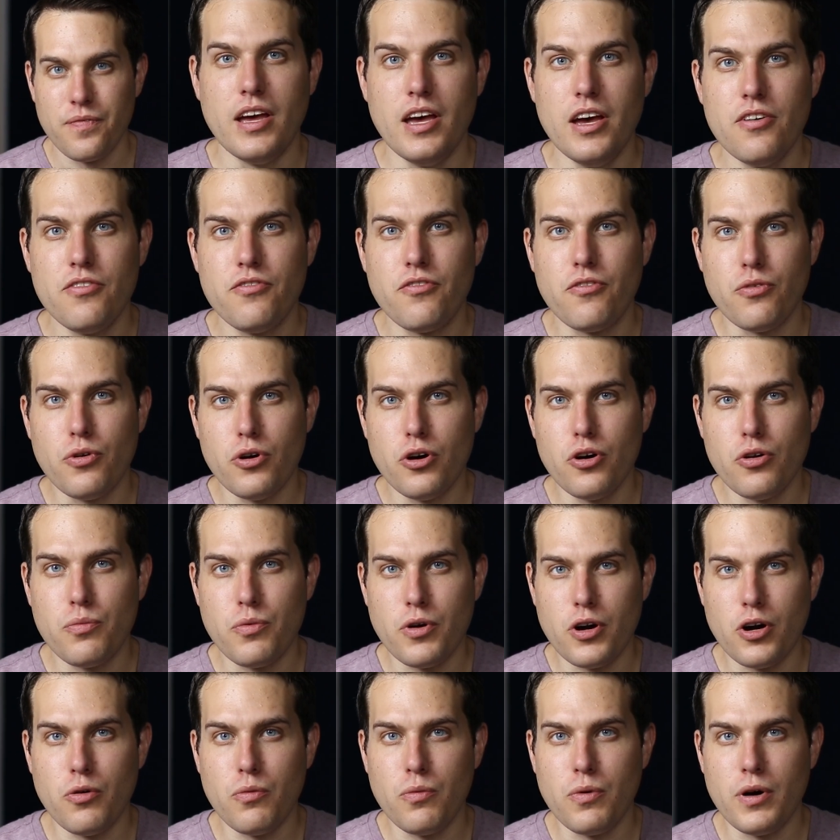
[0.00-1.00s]
If World
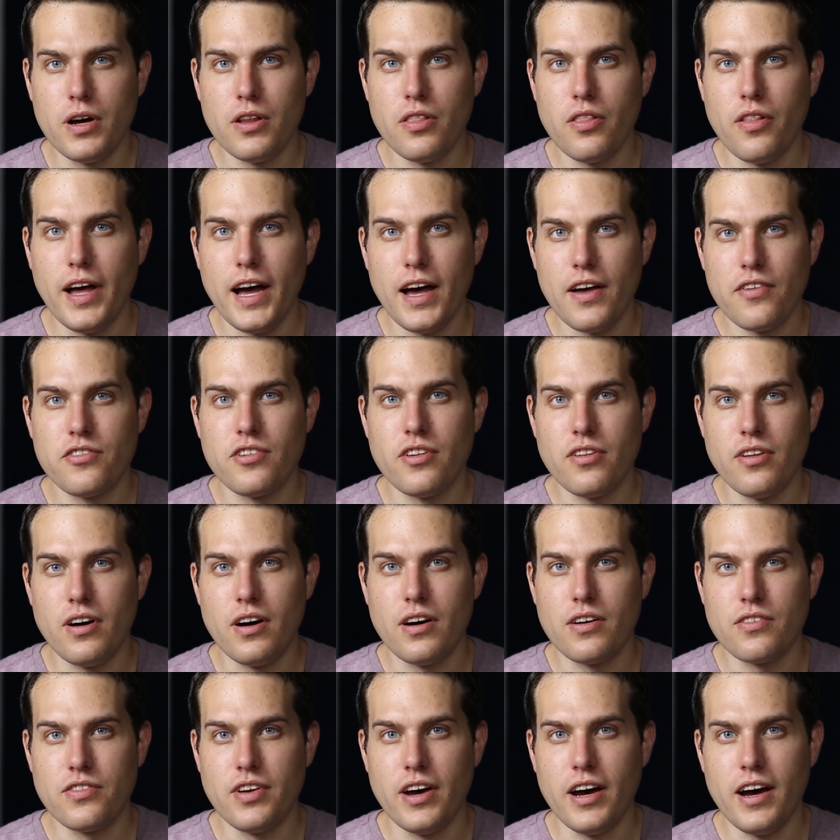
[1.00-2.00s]
War I lasts a
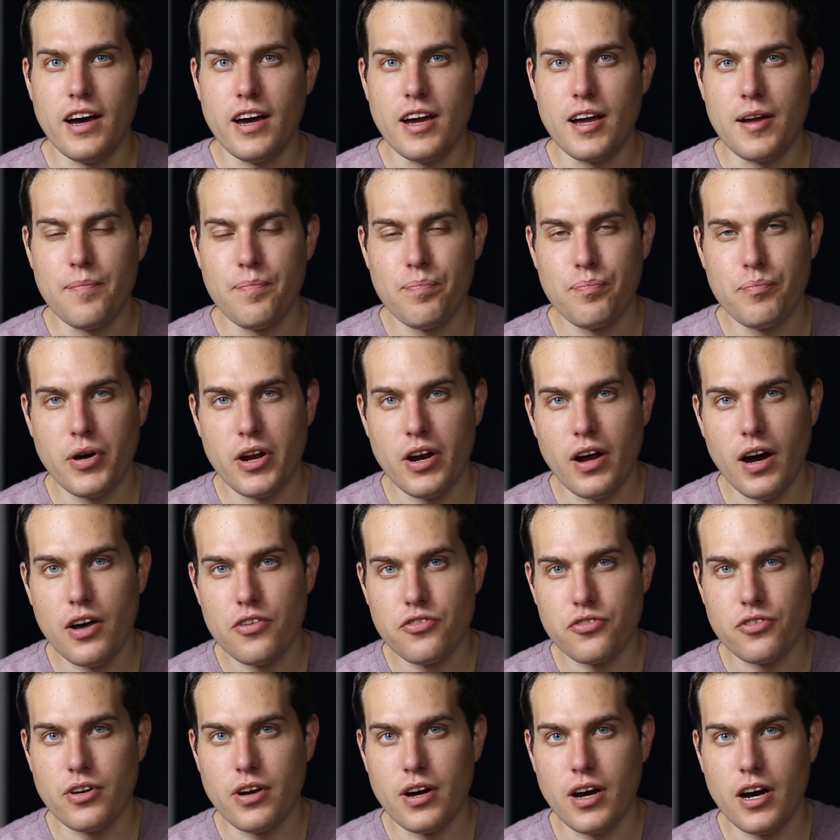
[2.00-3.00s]
long time, but
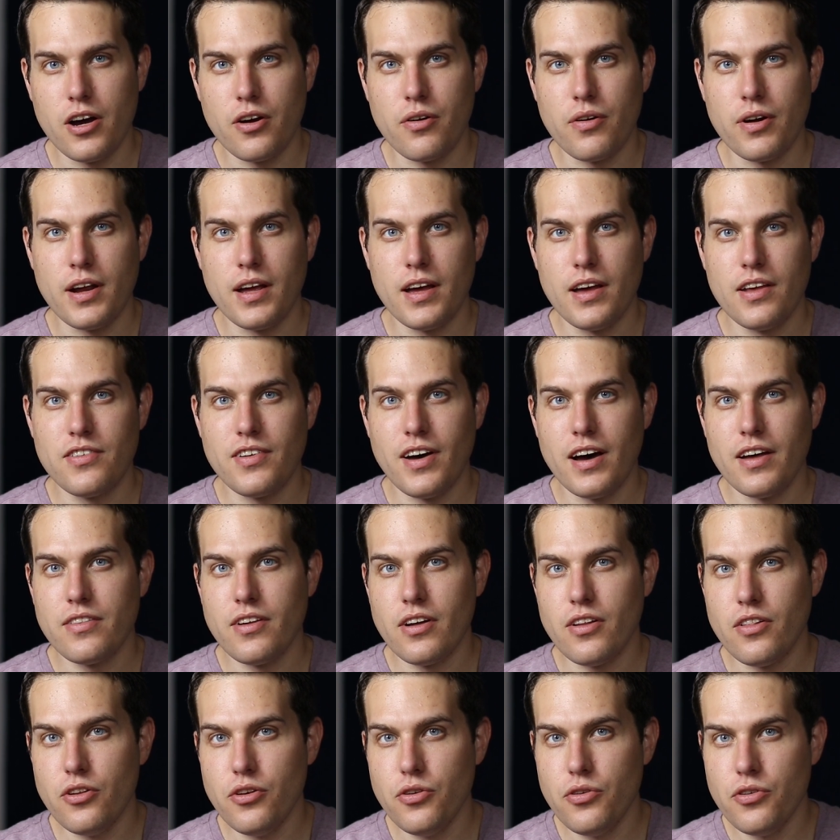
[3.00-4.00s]
Austria-Hungary is on
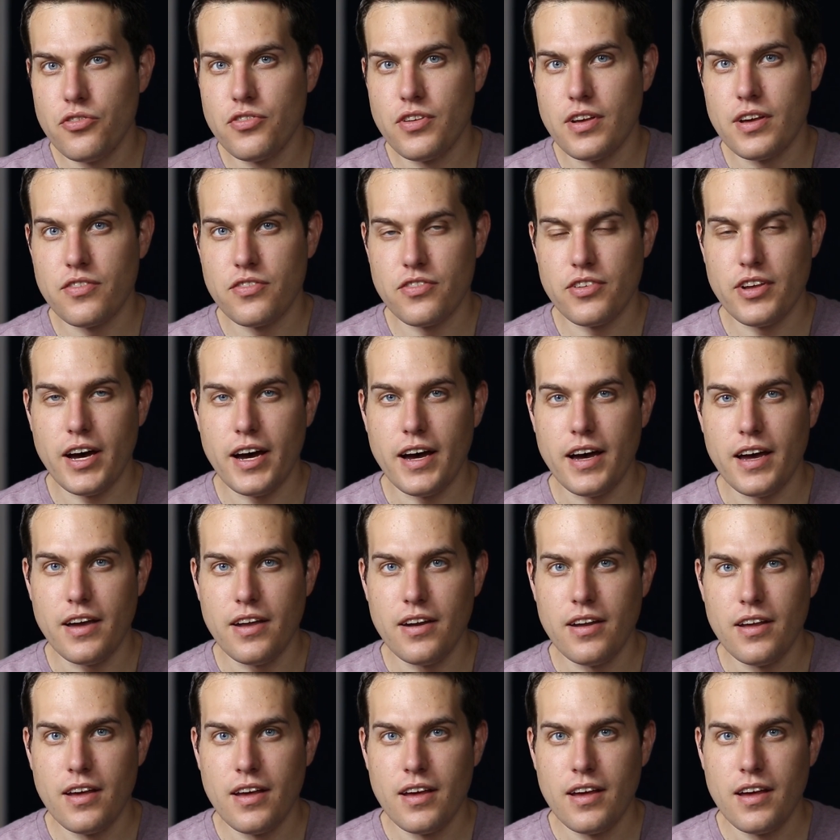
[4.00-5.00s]
the losing
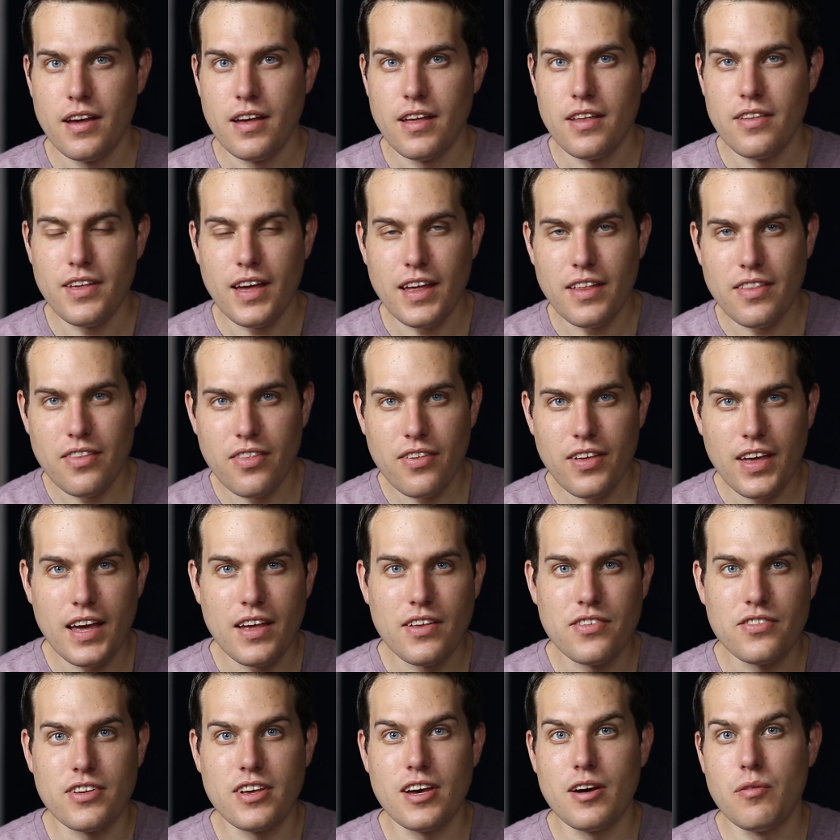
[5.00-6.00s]
side, then
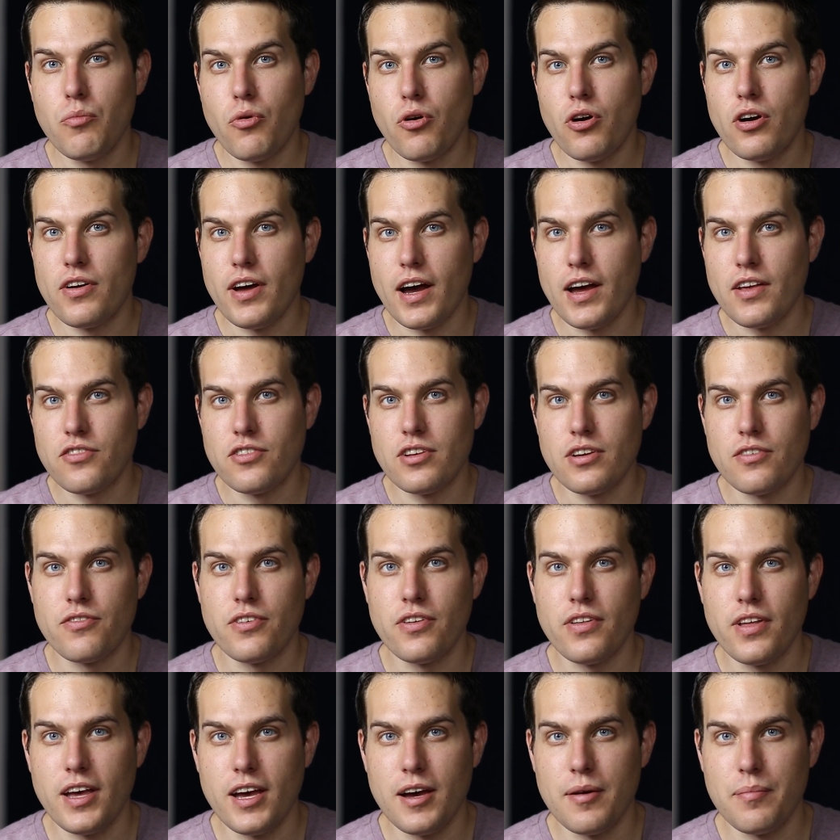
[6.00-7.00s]
things get more dicey
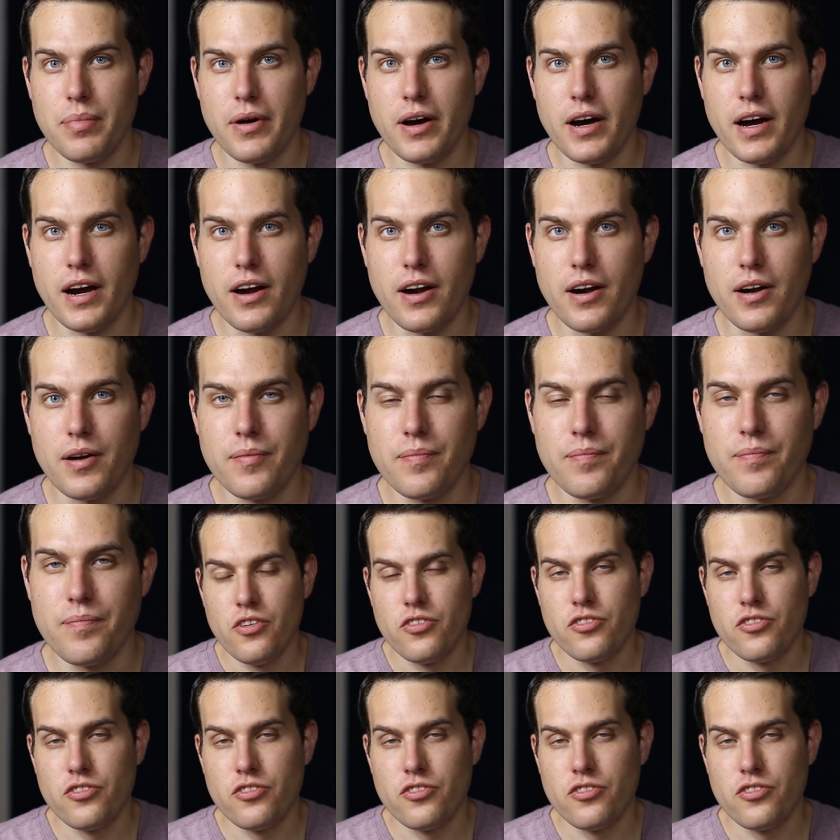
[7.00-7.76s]
for the empire.